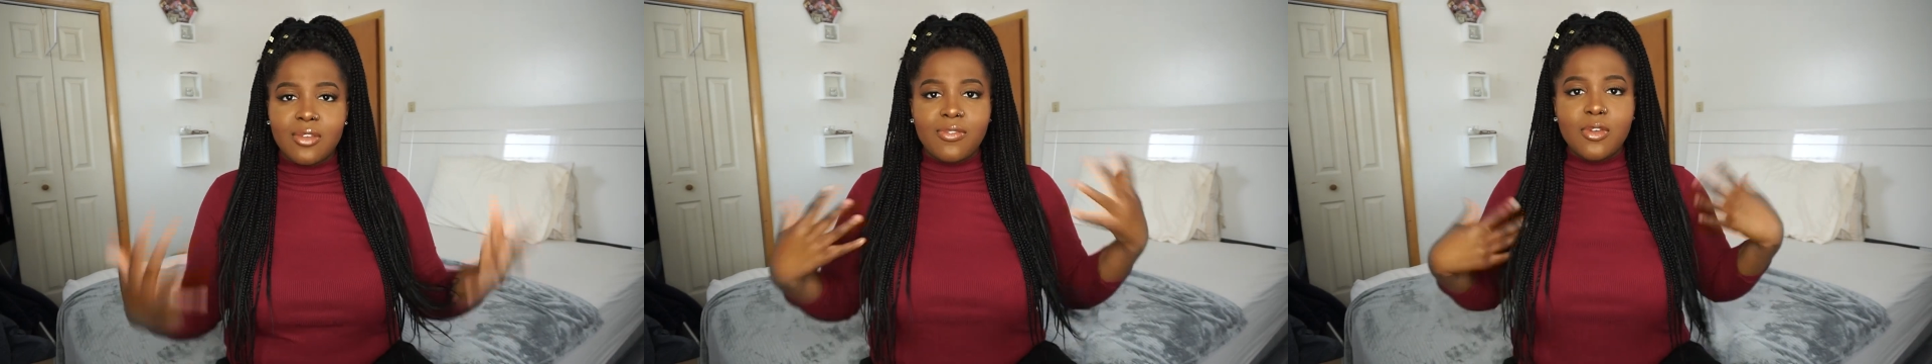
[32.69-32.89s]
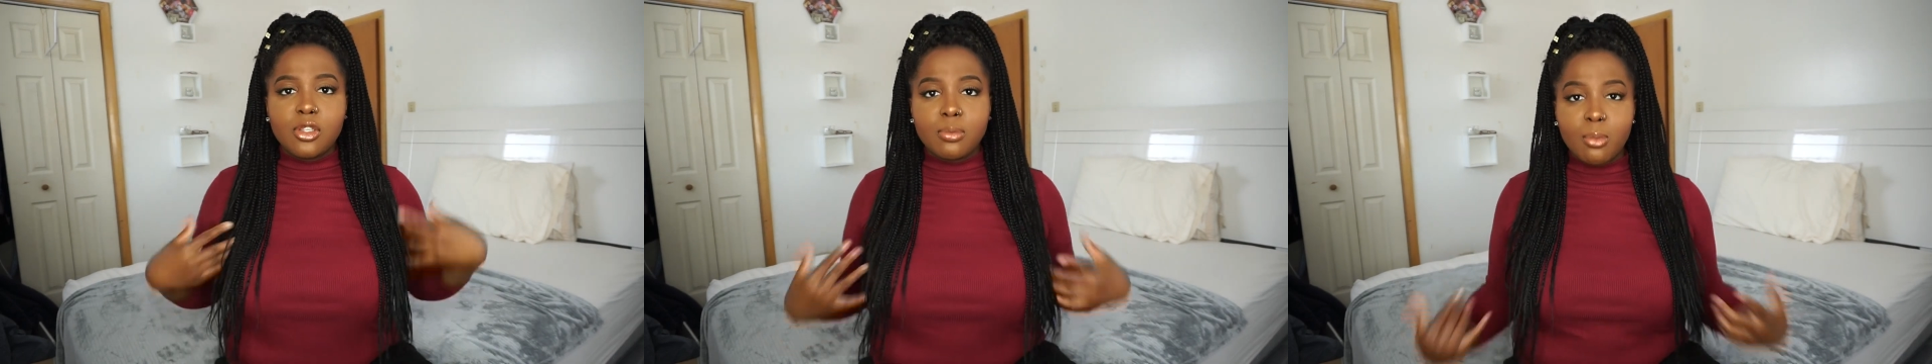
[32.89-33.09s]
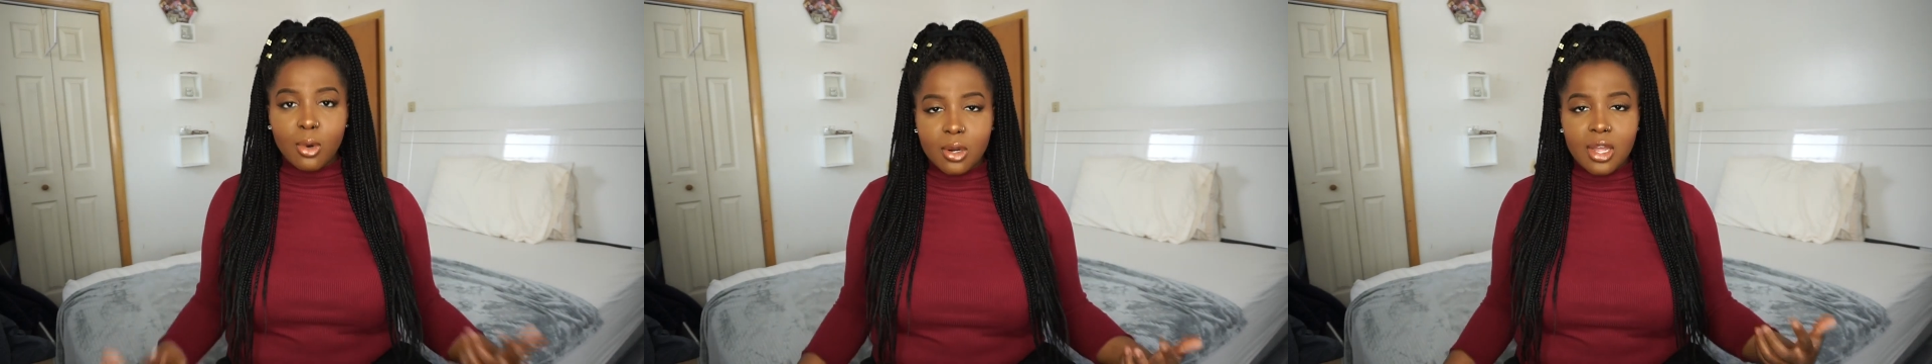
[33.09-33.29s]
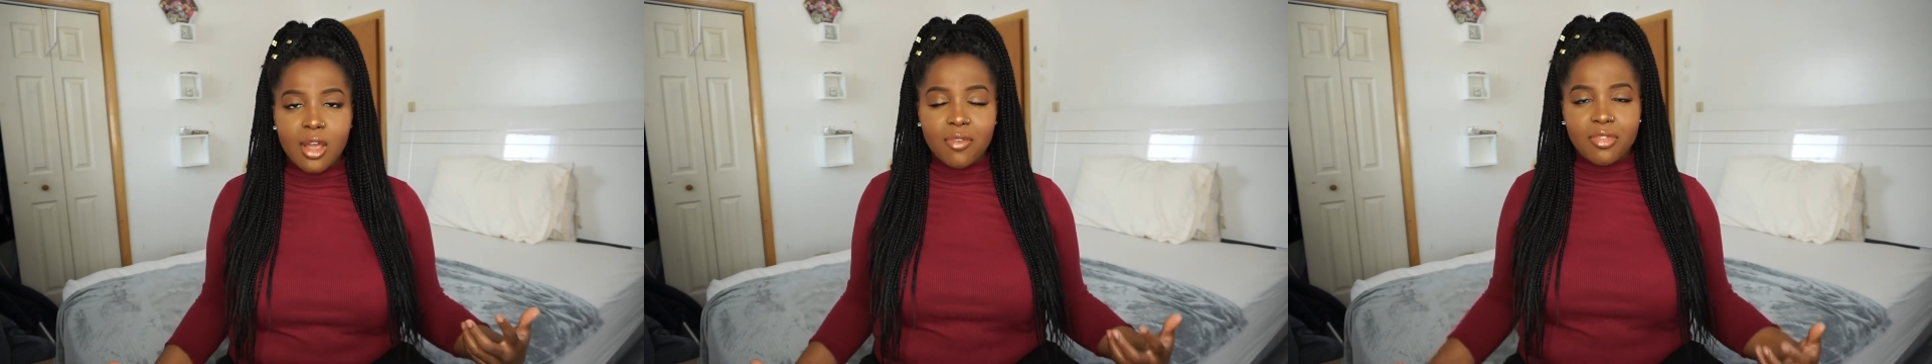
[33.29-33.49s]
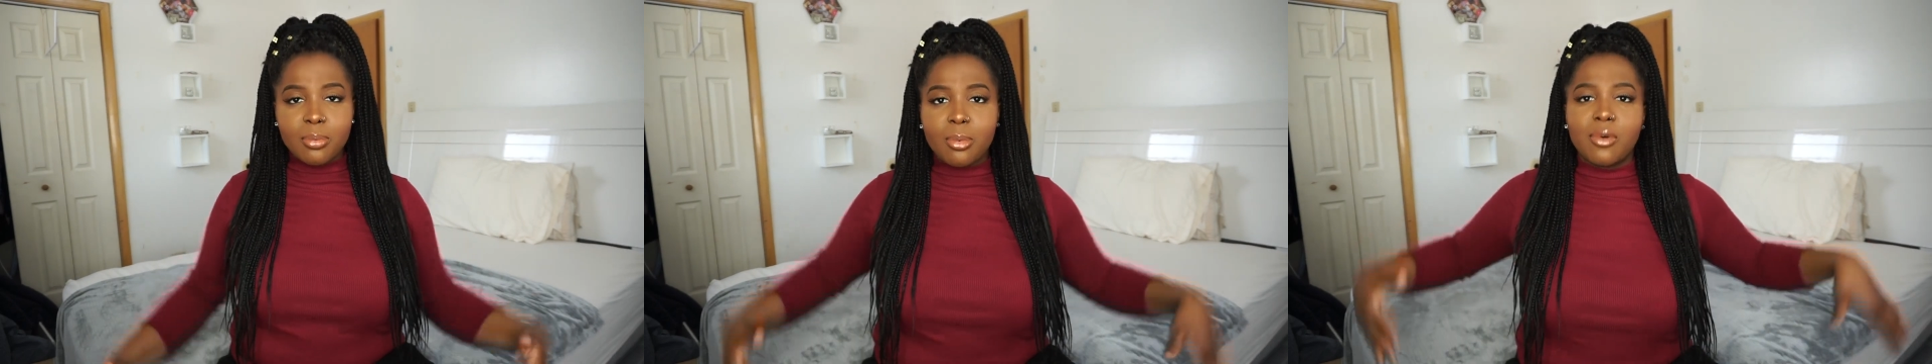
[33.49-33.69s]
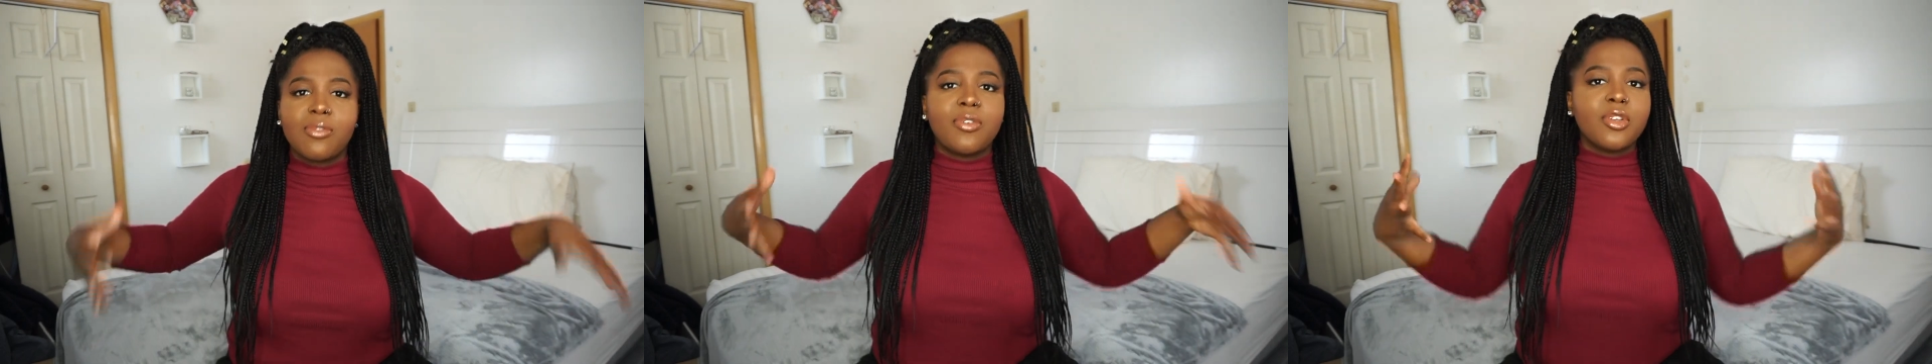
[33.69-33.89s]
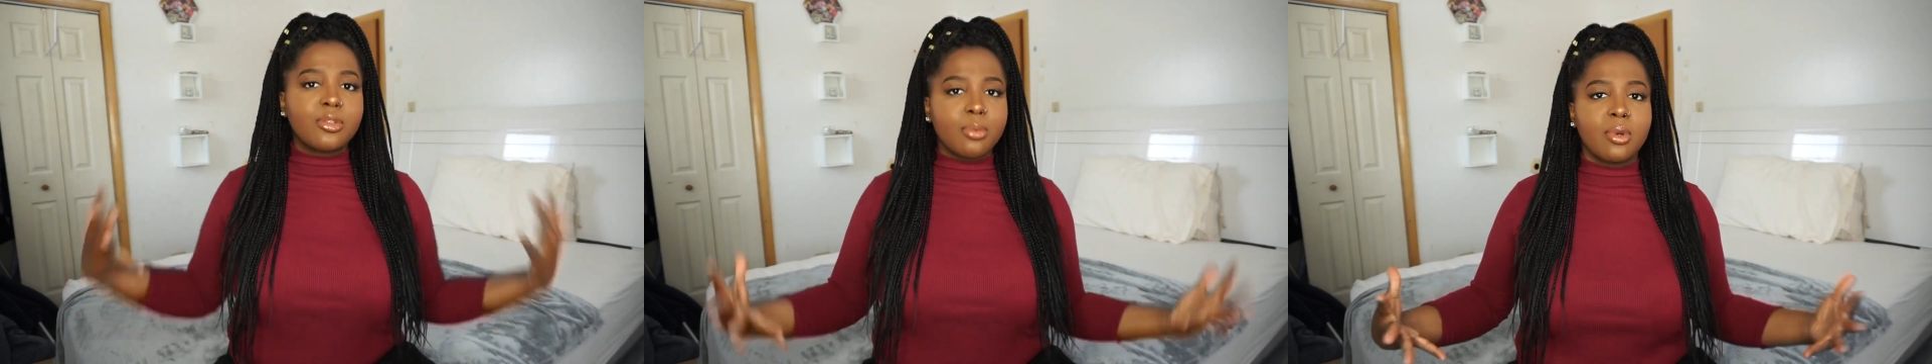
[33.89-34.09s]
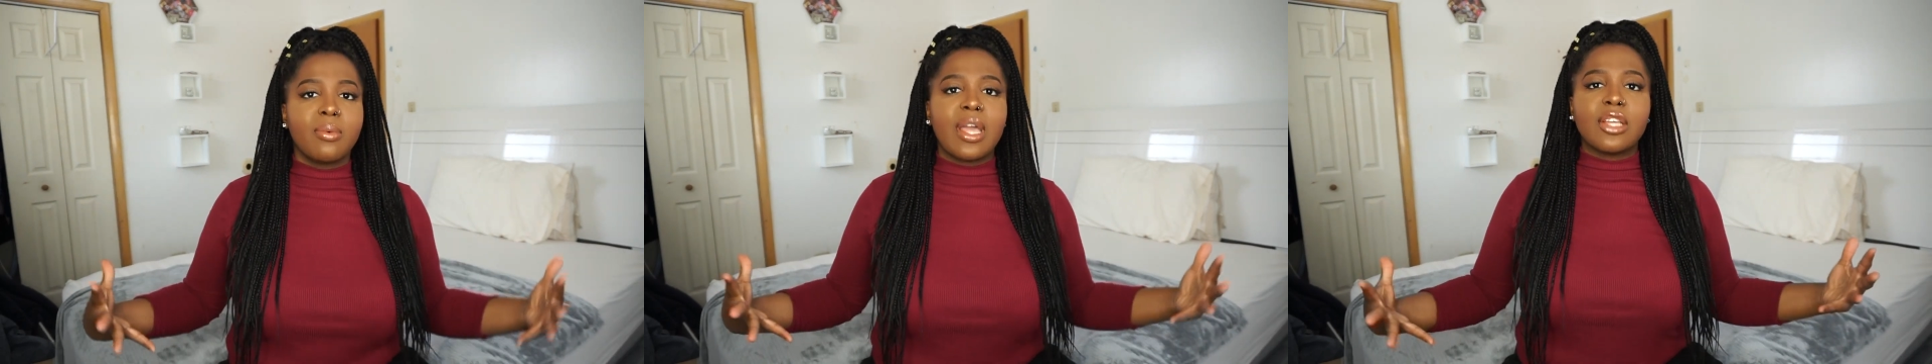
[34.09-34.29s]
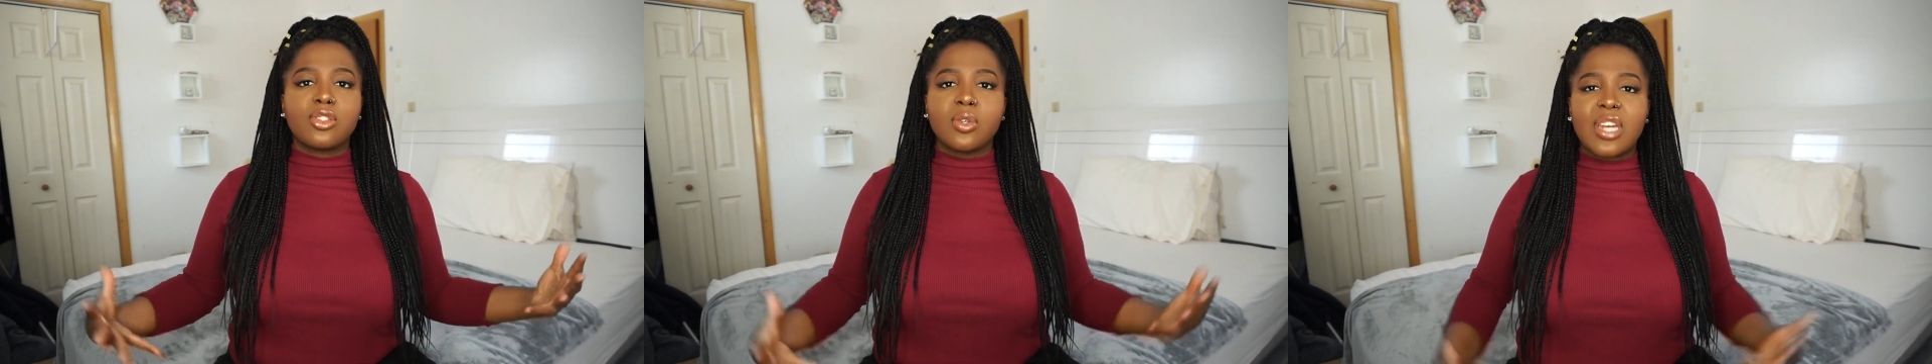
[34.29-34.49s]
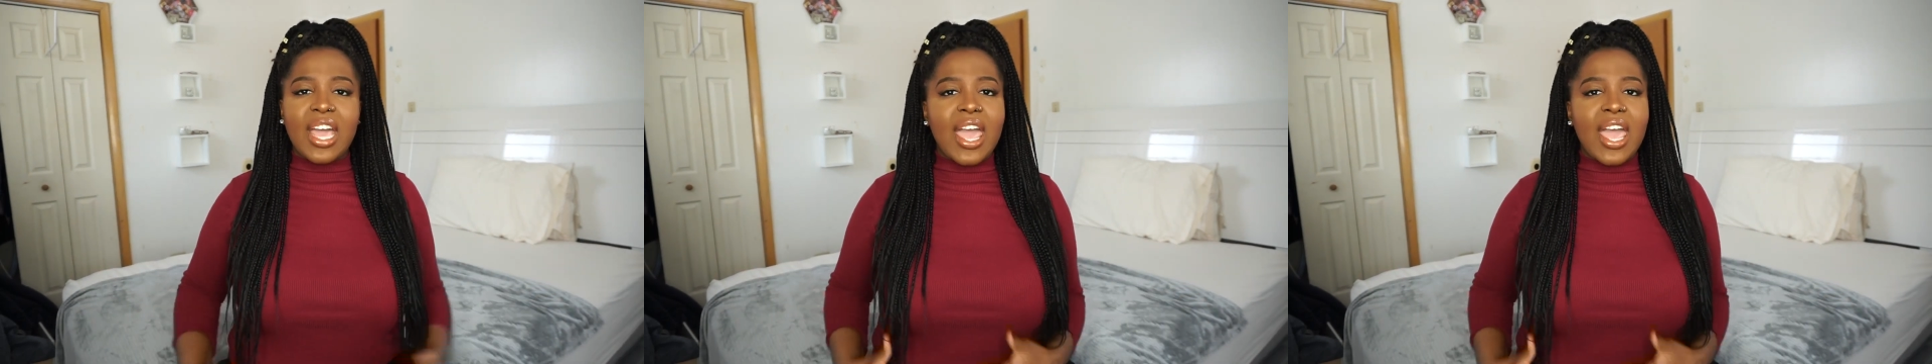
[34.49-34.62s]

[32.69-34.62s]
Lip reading: It feels more comfortable, feels more natural,